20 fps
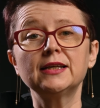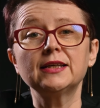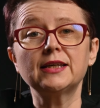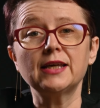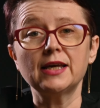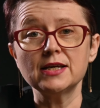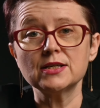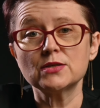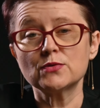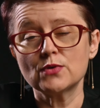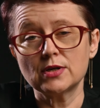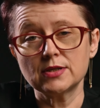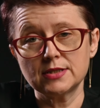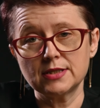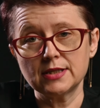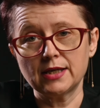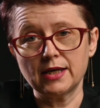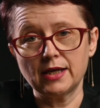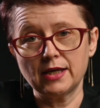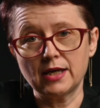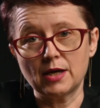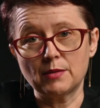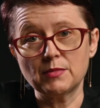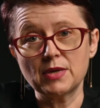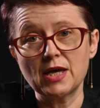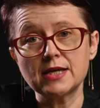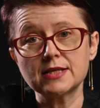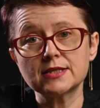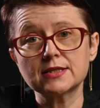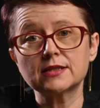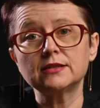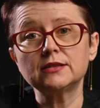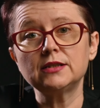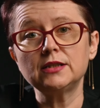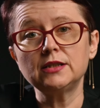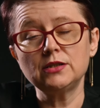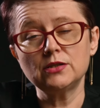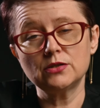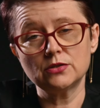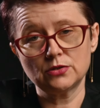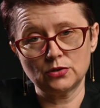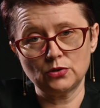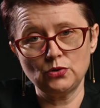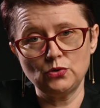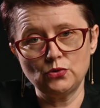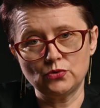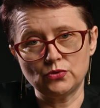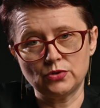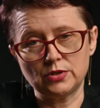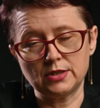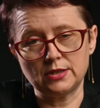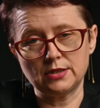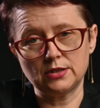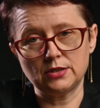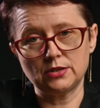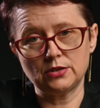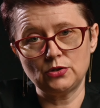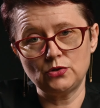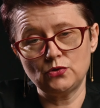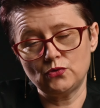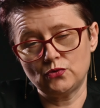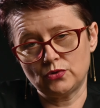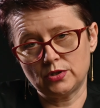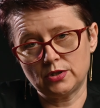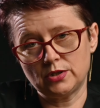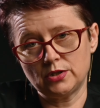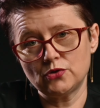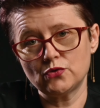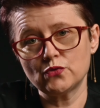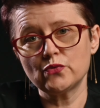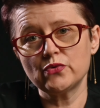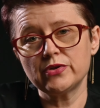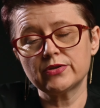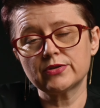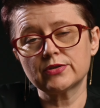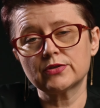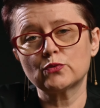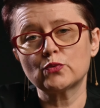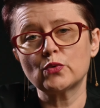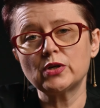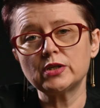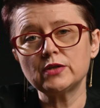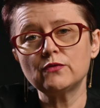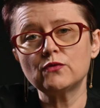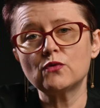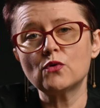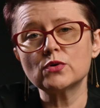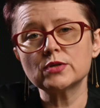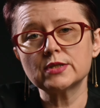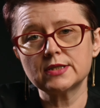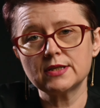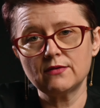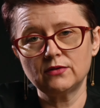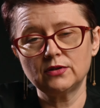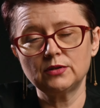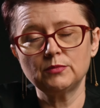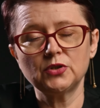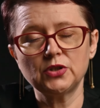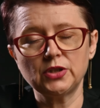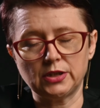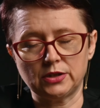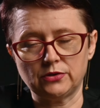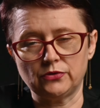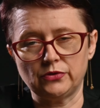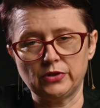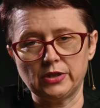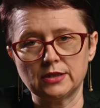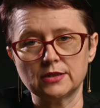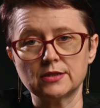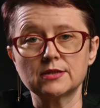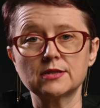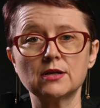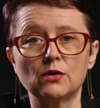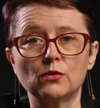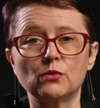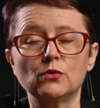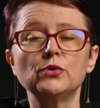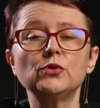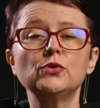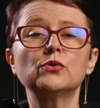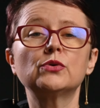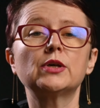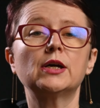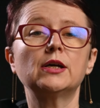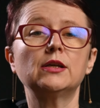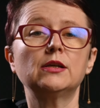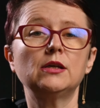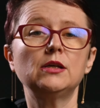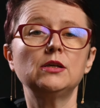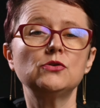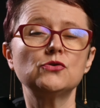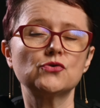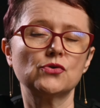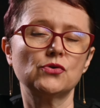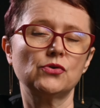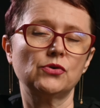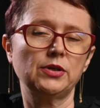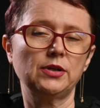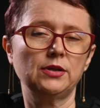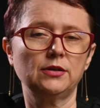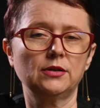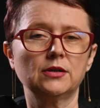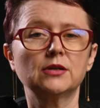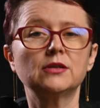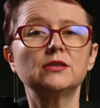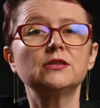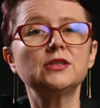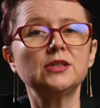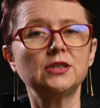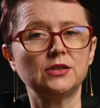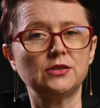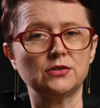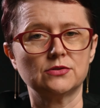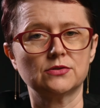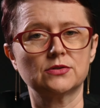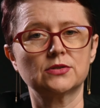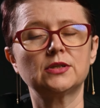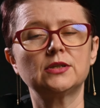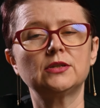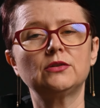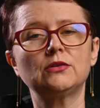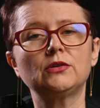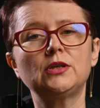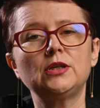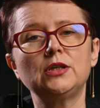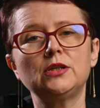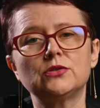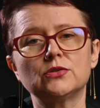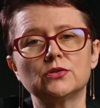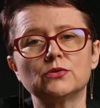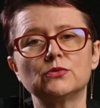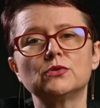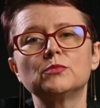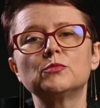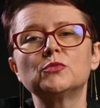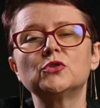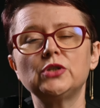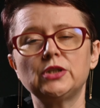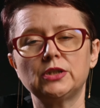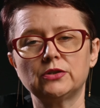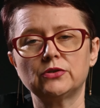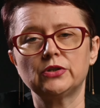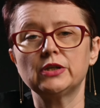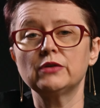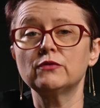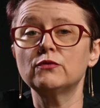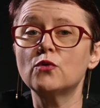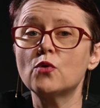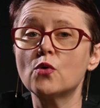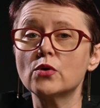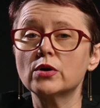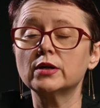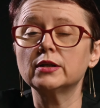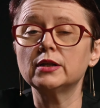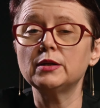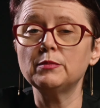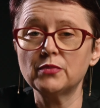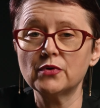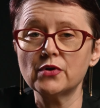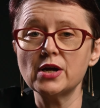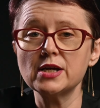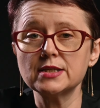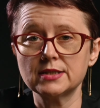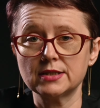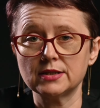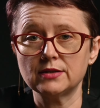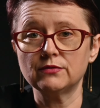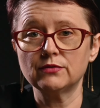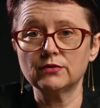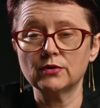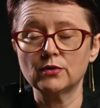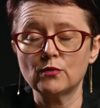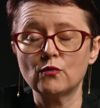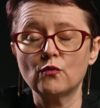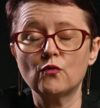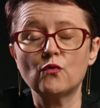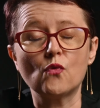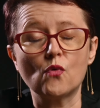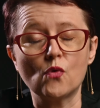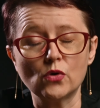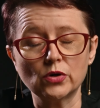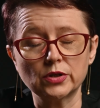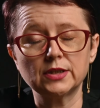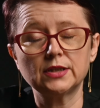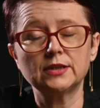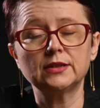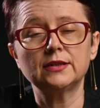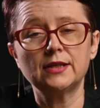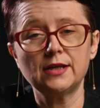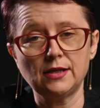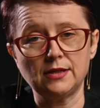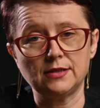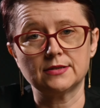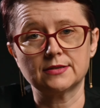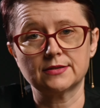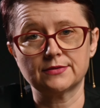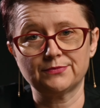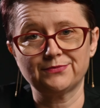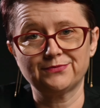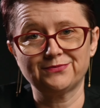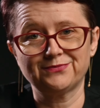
KS1CKM has continuous usage with 24-7 monitoring, so you can enjoy continuous ketone monitoring for an impressive 14 days.